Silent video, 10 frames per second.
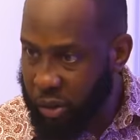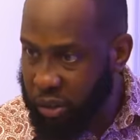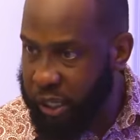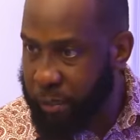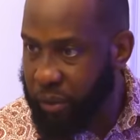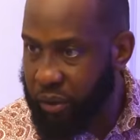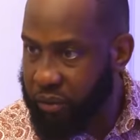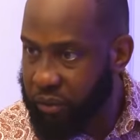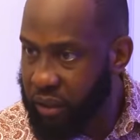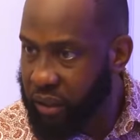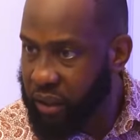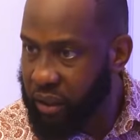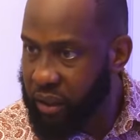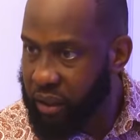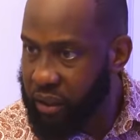I'll just sleep off.
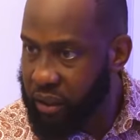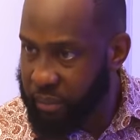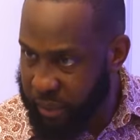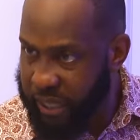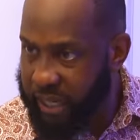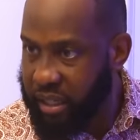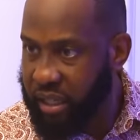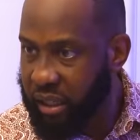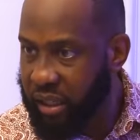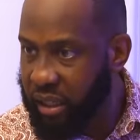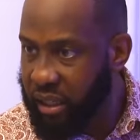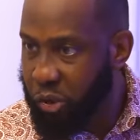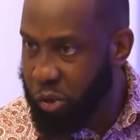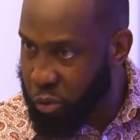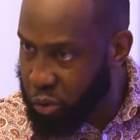Immediately.
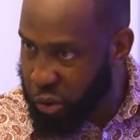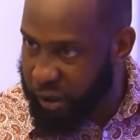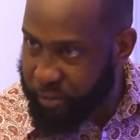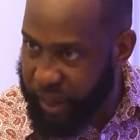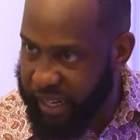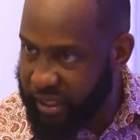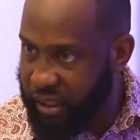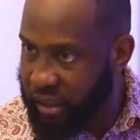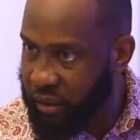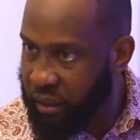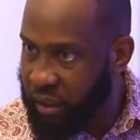Do you have plans?